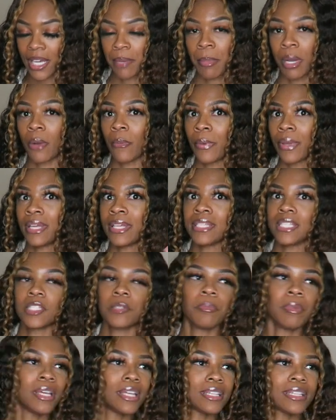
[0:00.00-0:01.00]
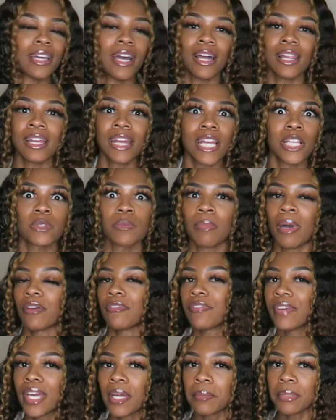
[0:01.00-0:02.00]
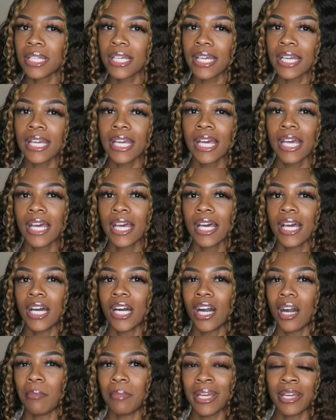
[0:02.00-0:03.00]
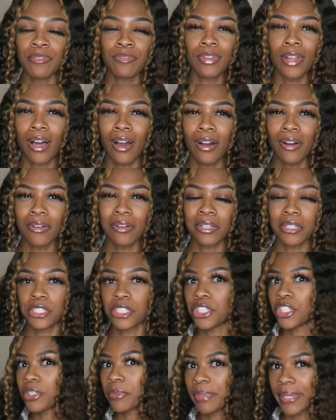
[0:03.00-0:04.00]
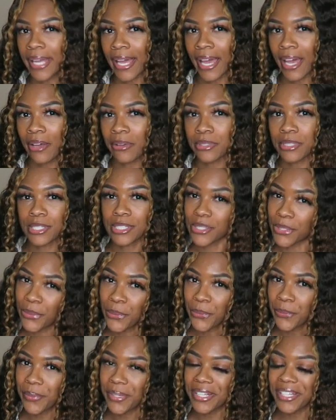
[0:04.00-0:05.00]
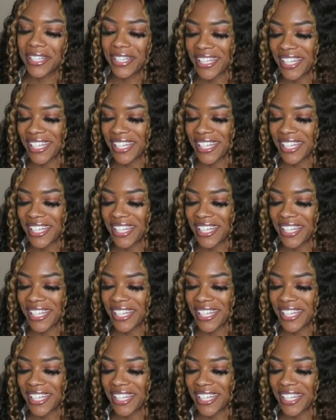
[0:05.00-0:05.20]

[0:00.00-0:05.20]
I went and spent the holidays with my family. That vlog should be out soon.